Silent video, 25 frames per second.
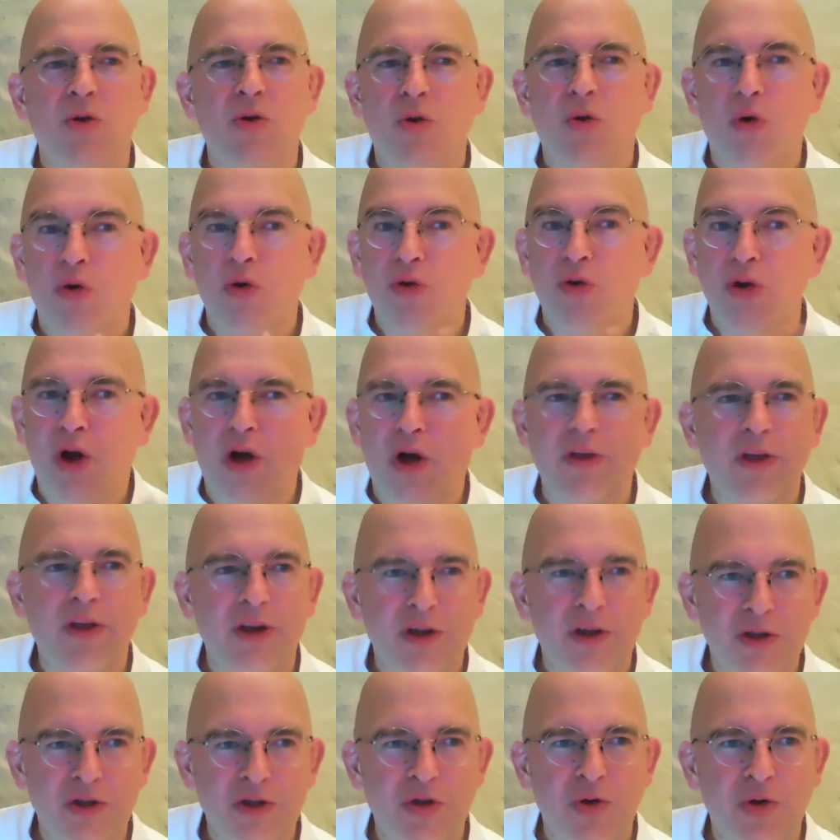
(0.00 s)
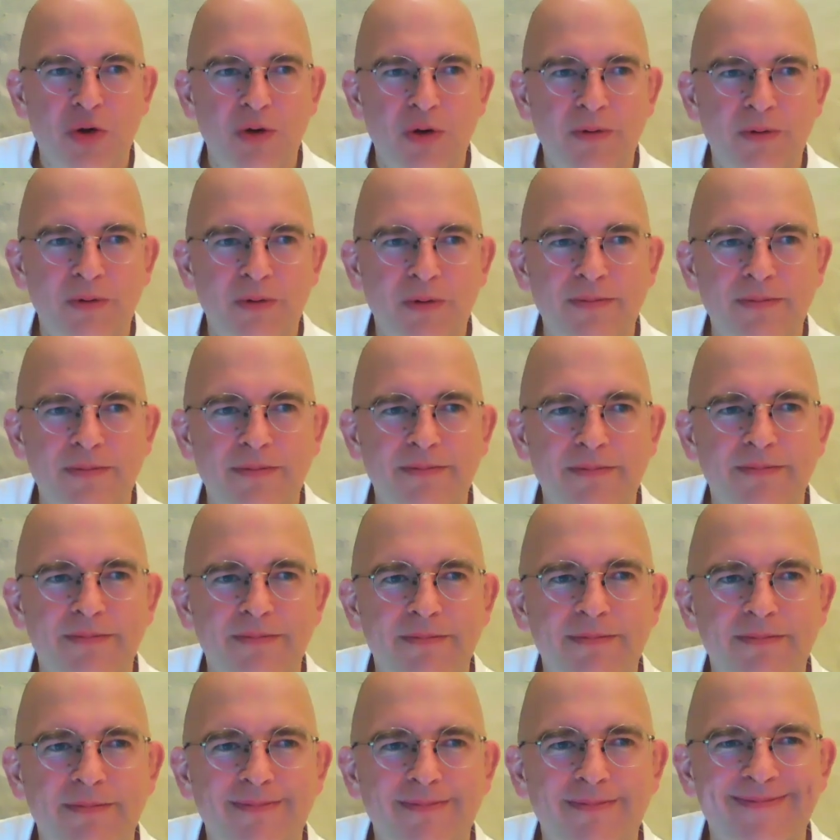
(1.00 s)
or nothing at all.
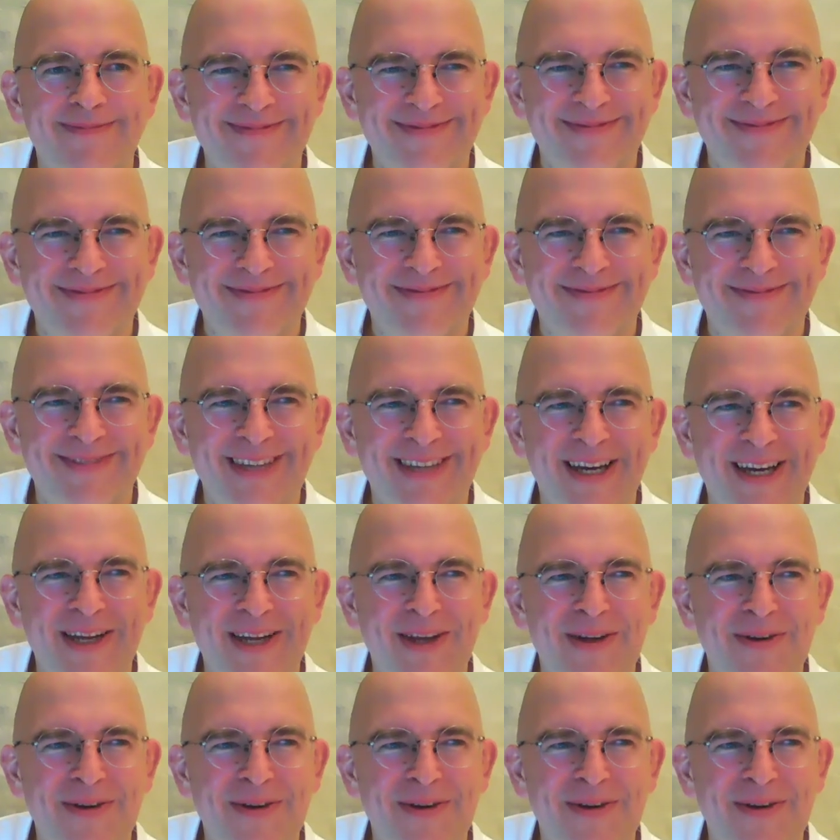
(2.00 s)
Thank you.